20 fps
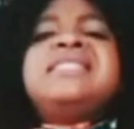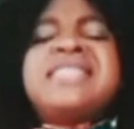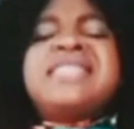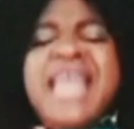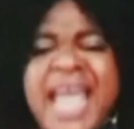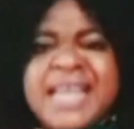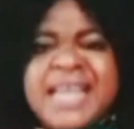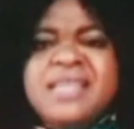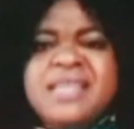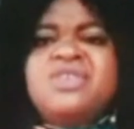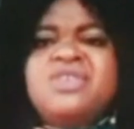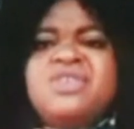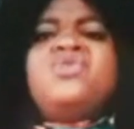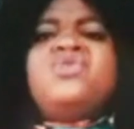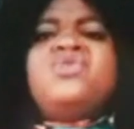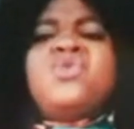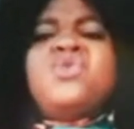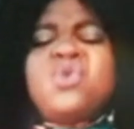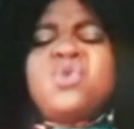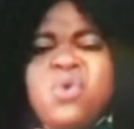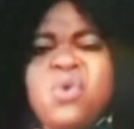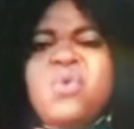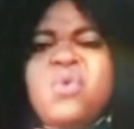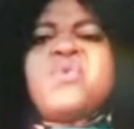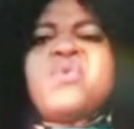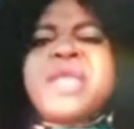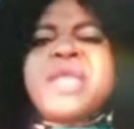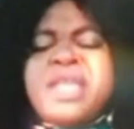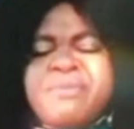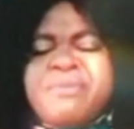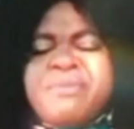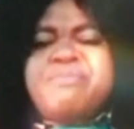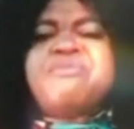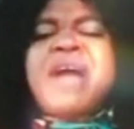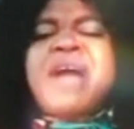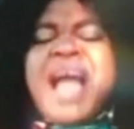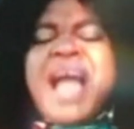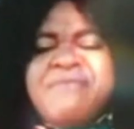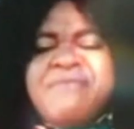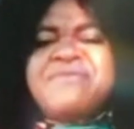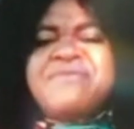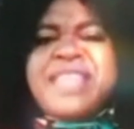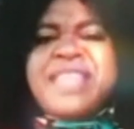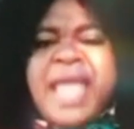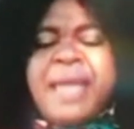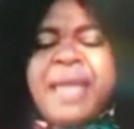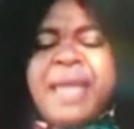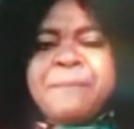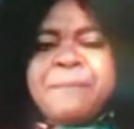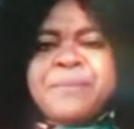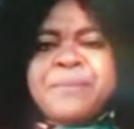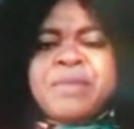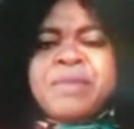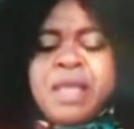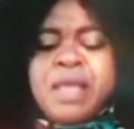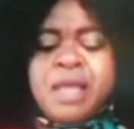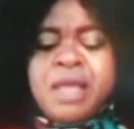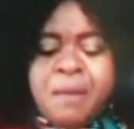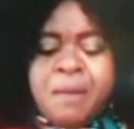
then you will have them.